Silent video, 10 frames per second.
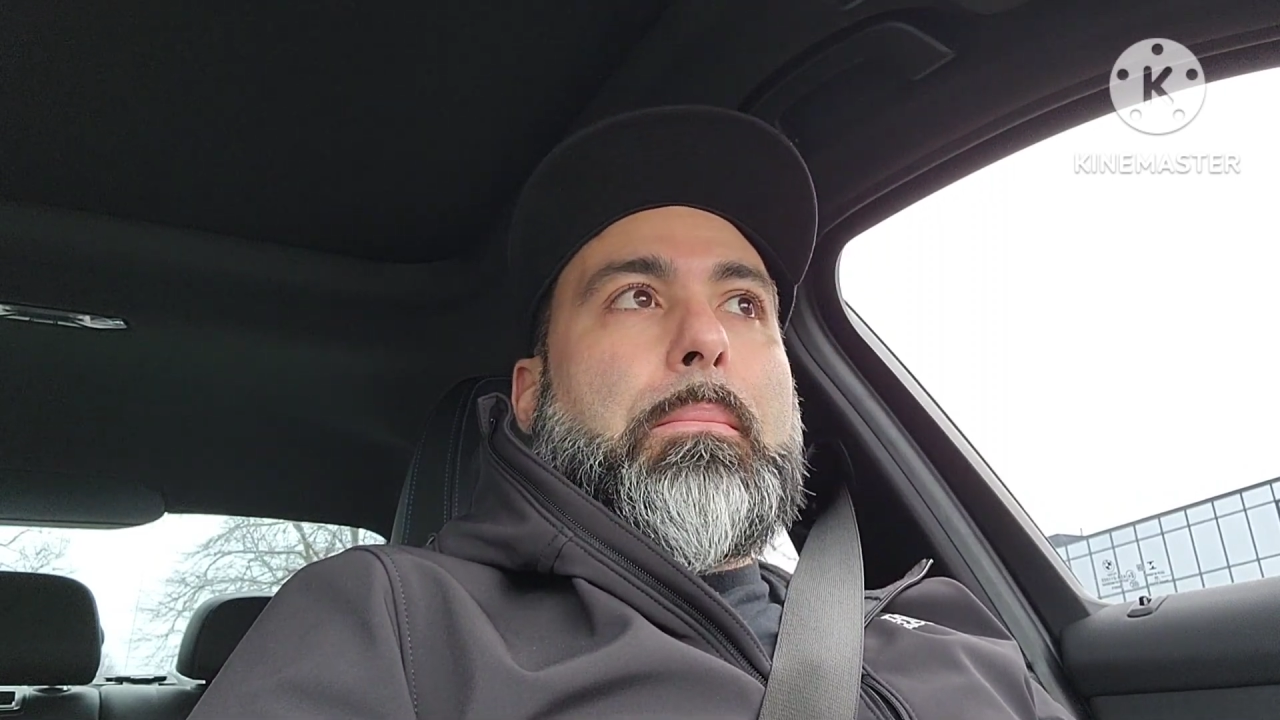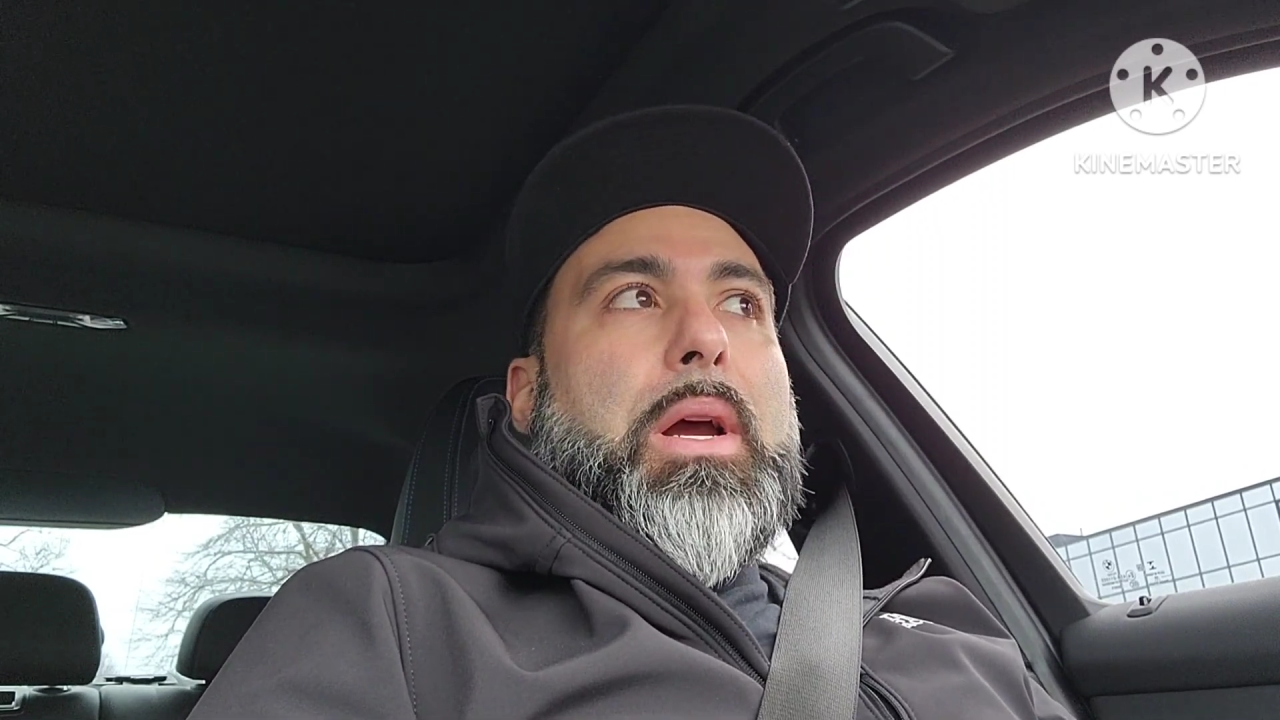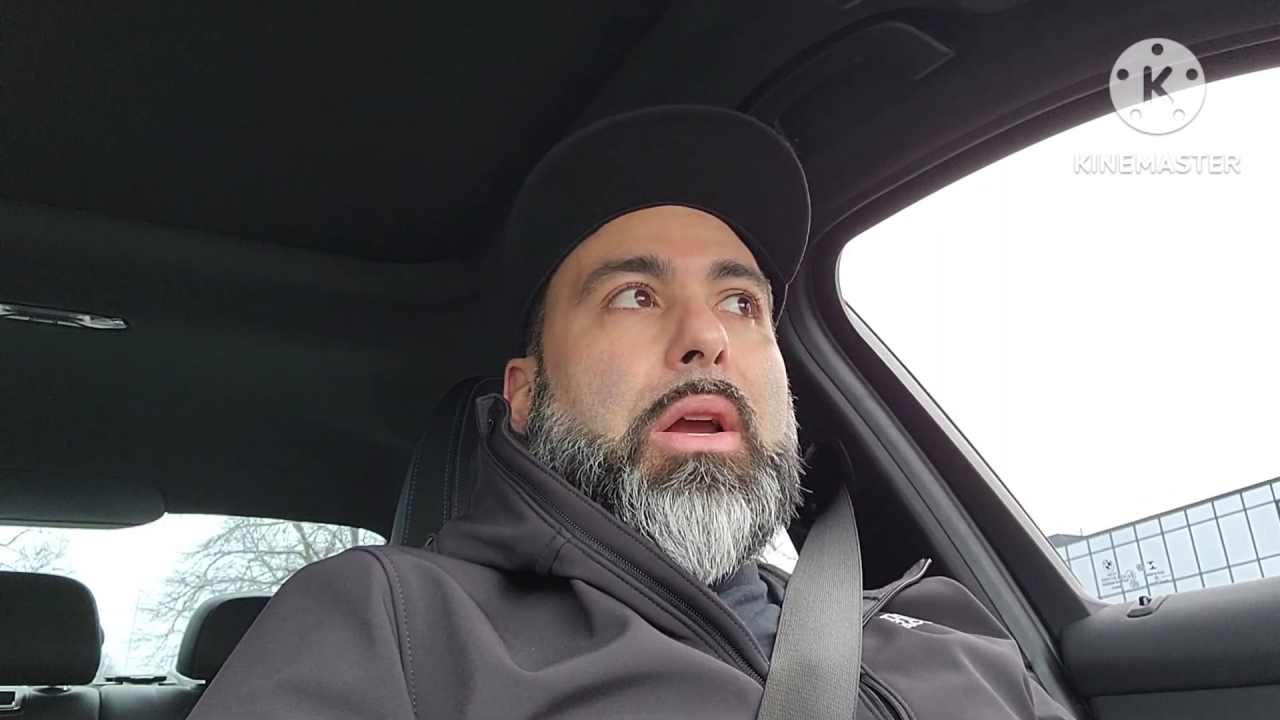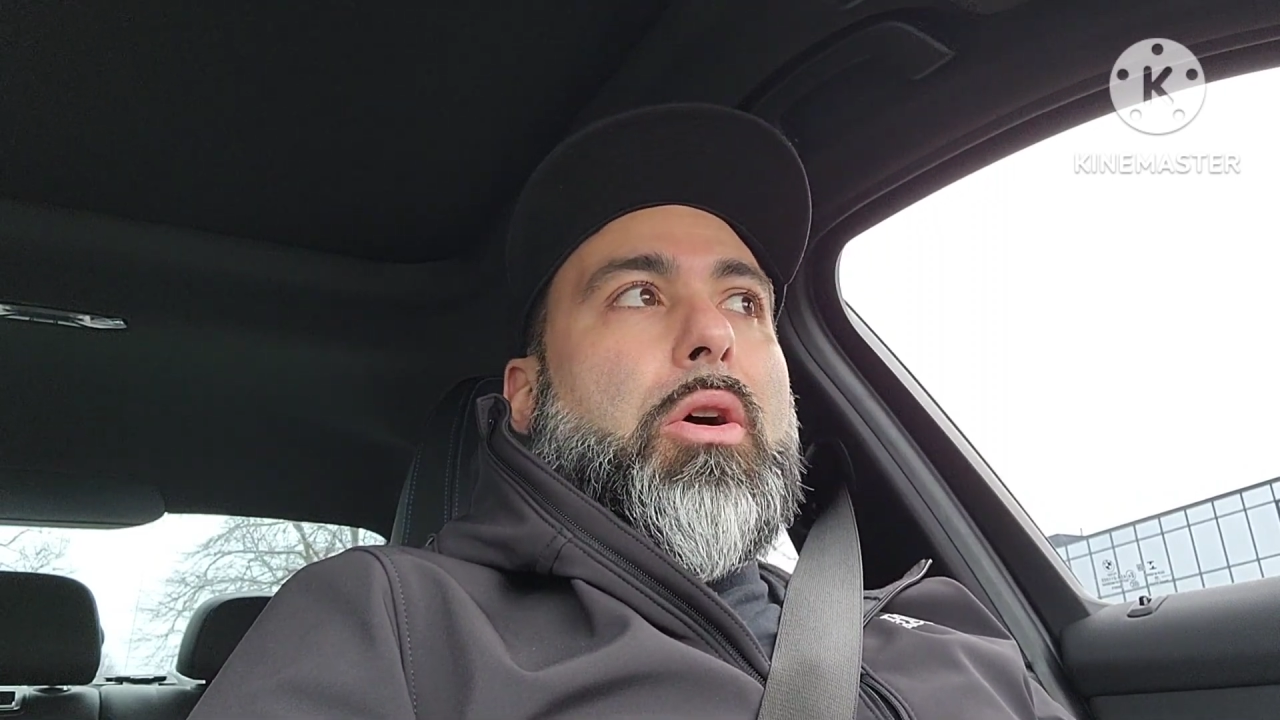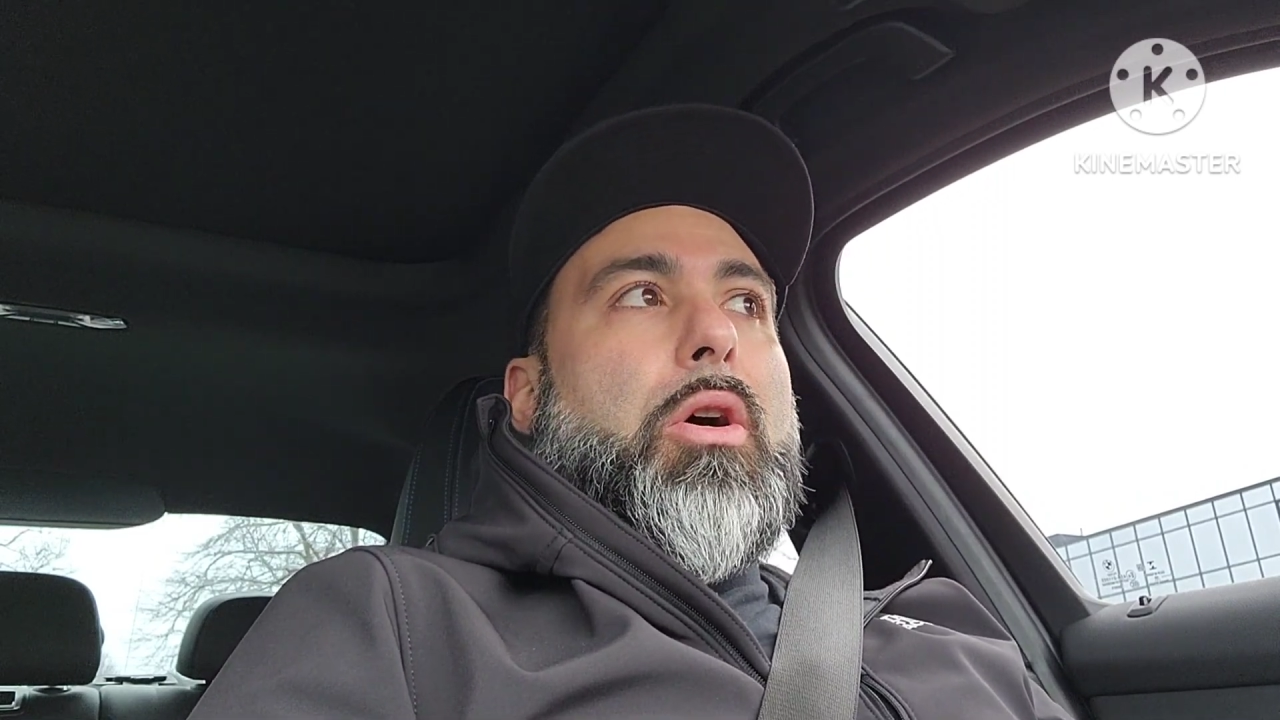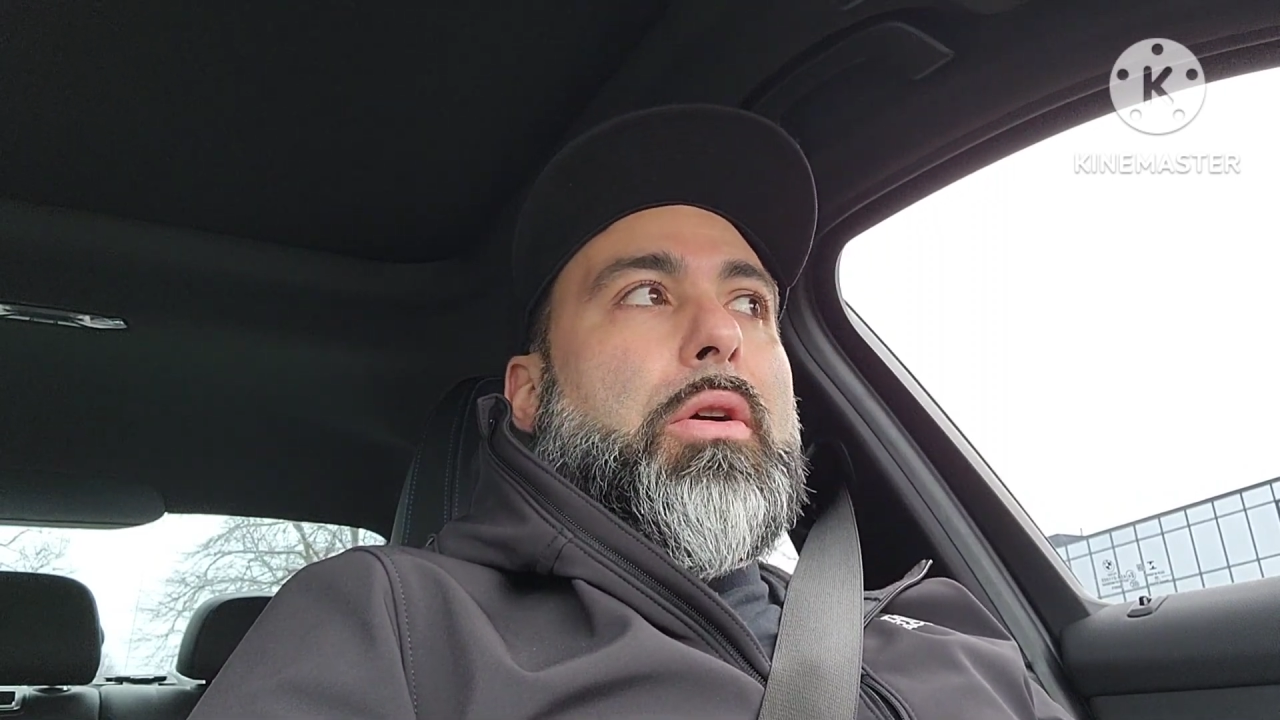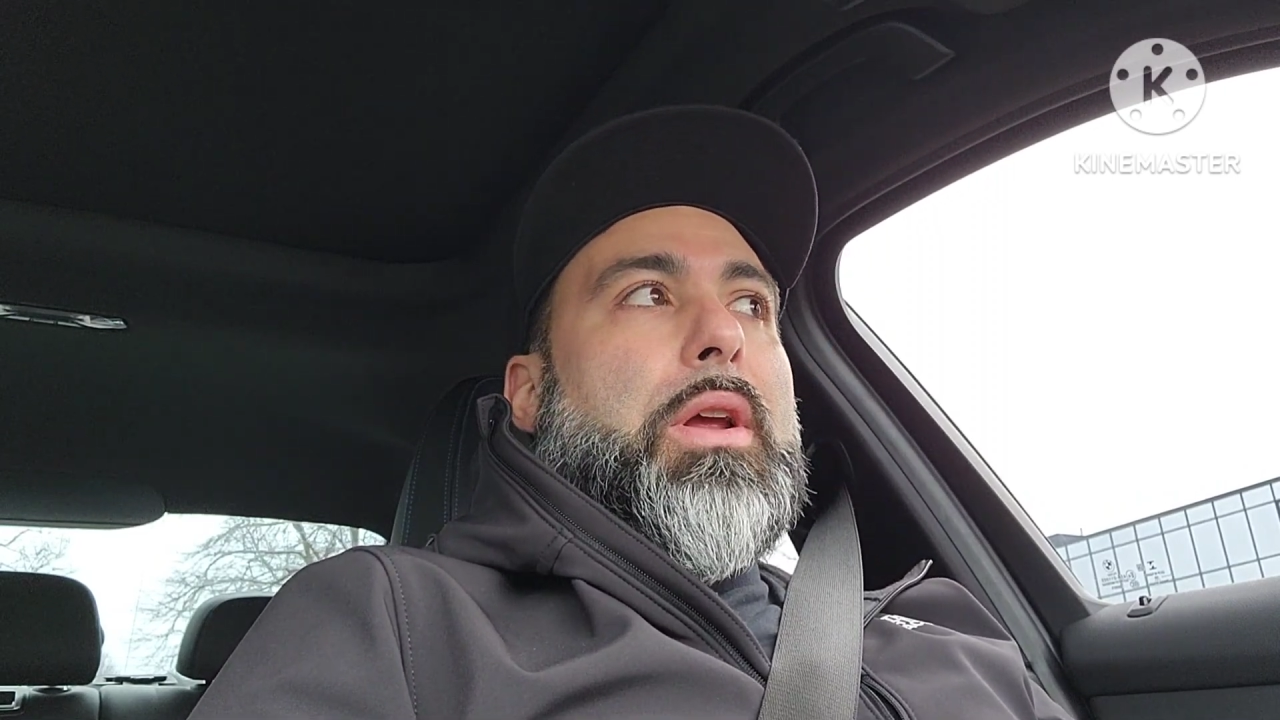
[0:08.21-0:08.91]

My car